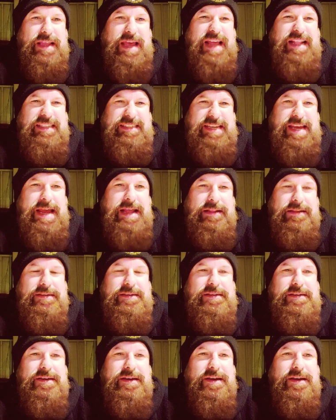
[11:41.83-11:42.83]

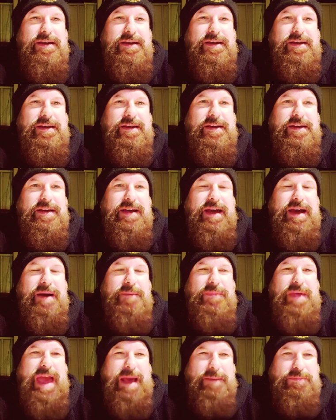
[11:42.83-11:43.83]
intense
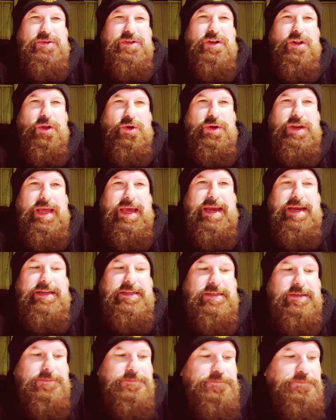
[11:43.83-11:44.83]
absolute
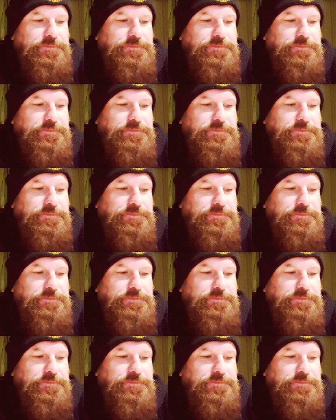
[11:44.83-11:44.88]
heat.